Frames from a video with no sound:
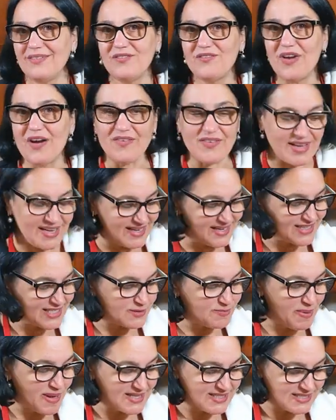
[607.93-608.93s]
very
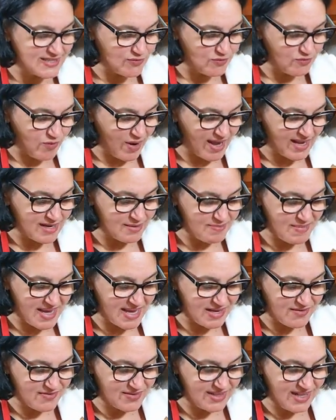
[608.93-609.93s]
inexpensive way to
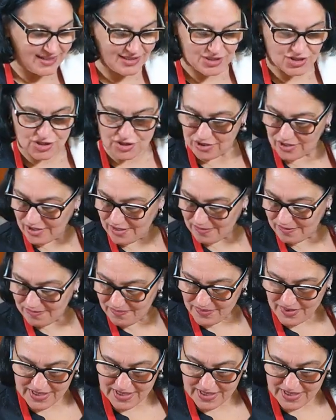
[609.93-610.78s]
make vanilla sugar.